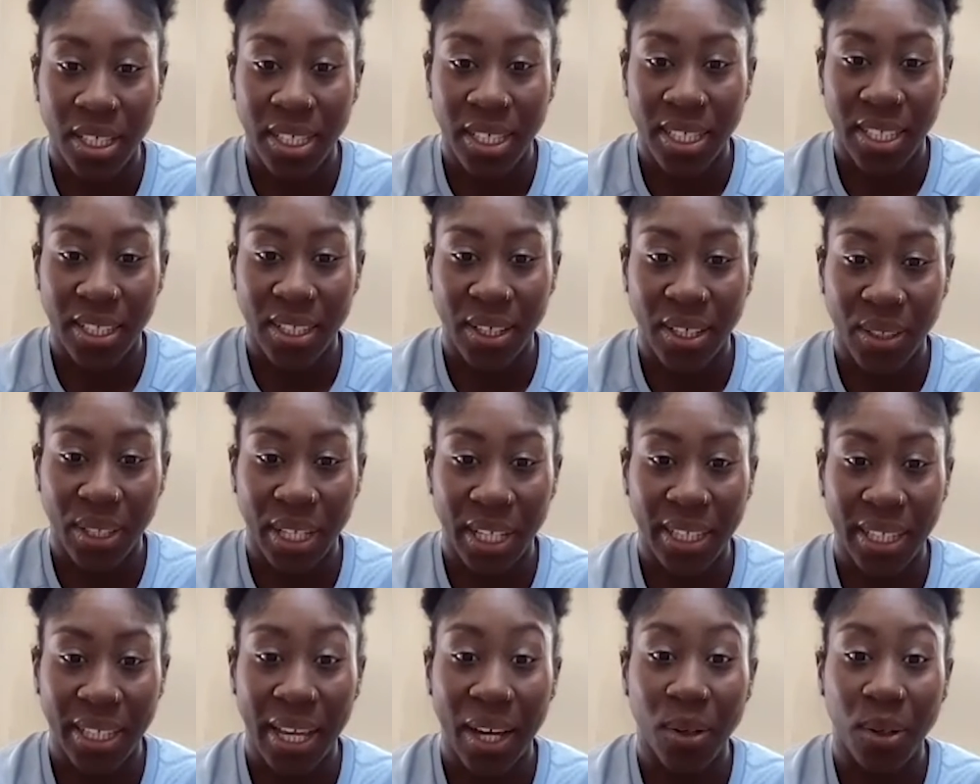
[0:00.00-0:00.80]

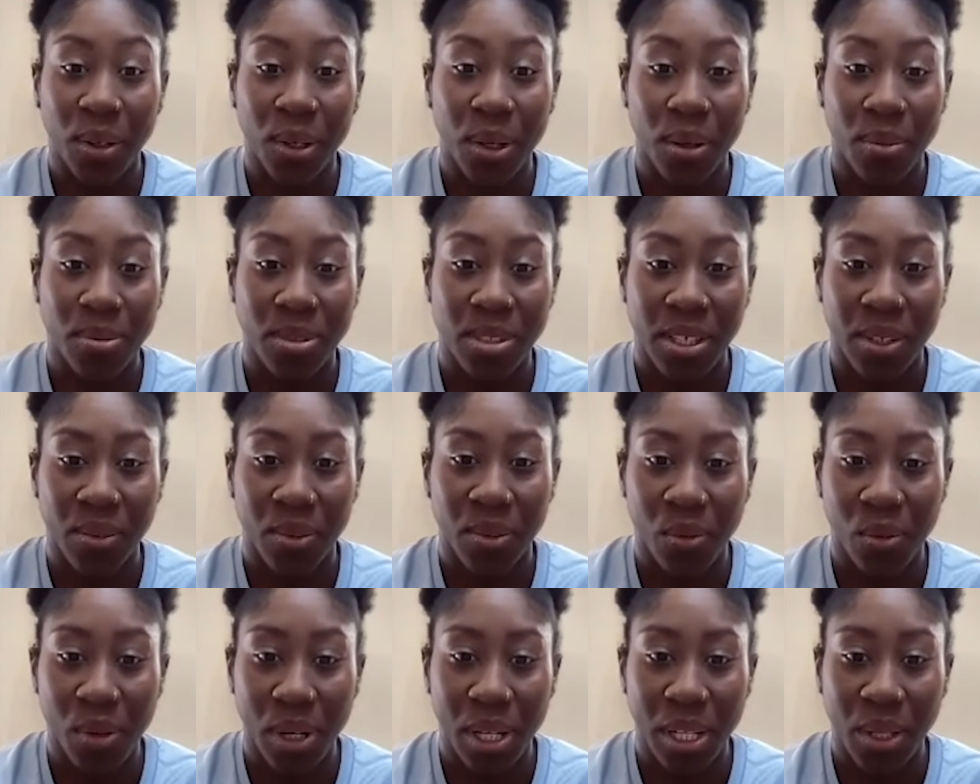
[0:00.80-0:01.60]
get the outcomes that
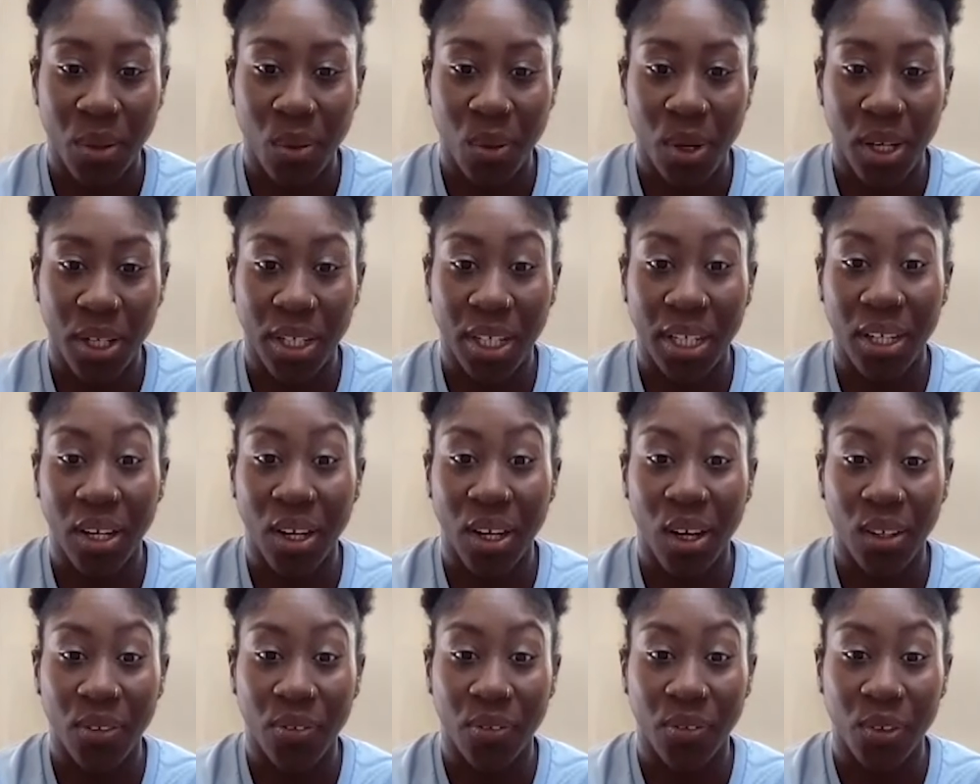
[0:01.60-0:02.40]
we're really working
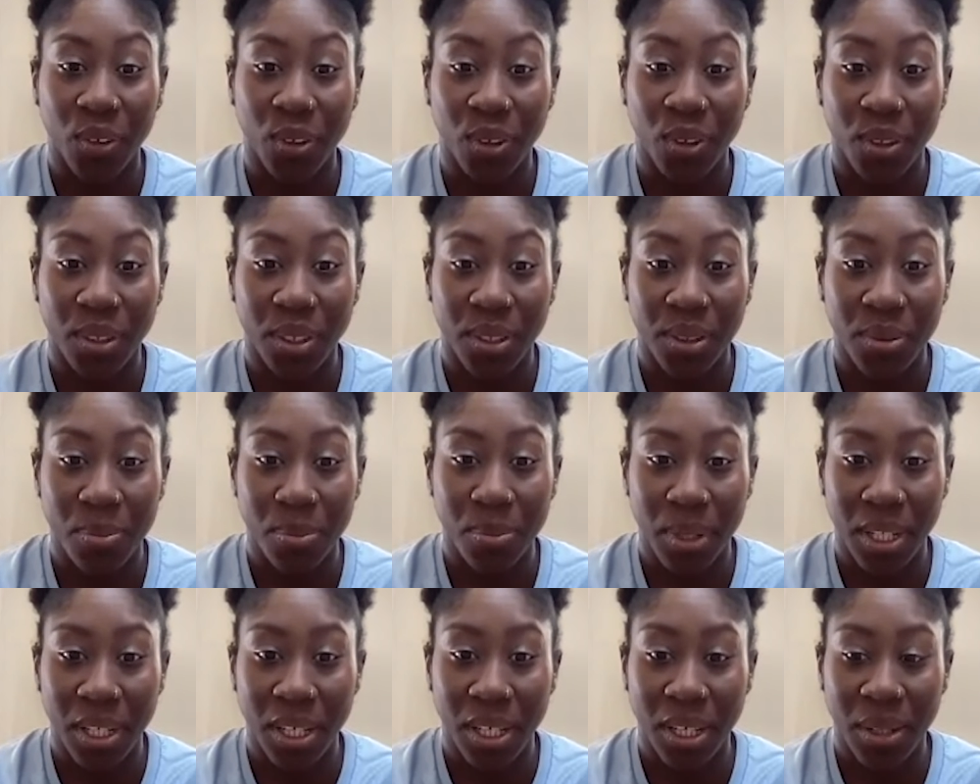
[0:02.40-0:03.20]
hard for.
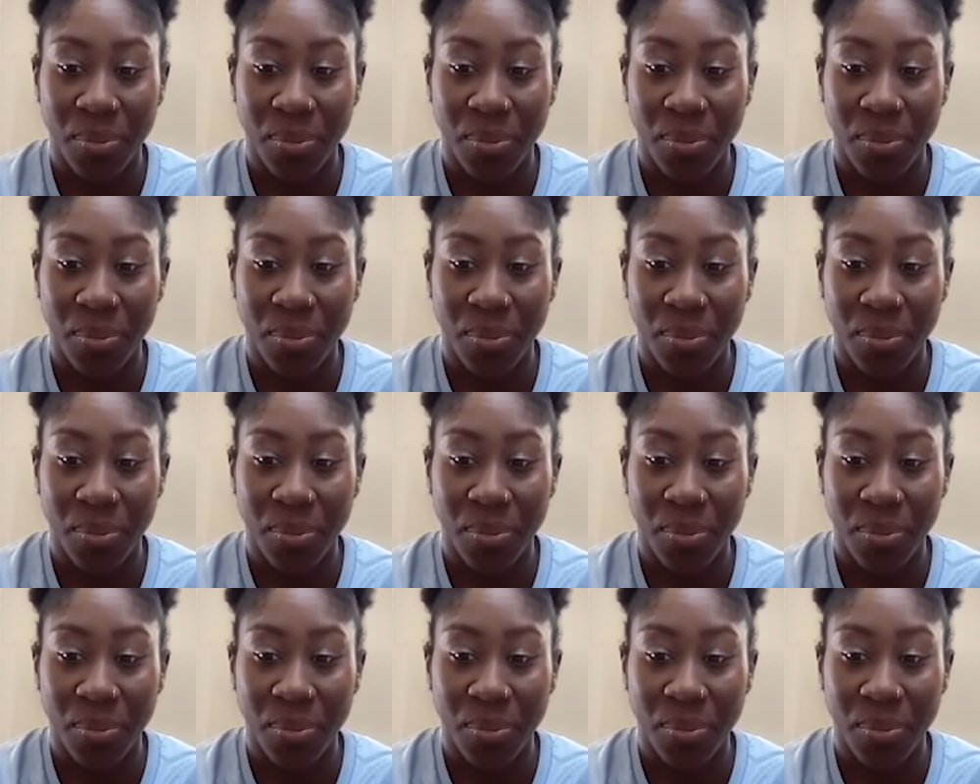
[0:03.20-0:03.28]
But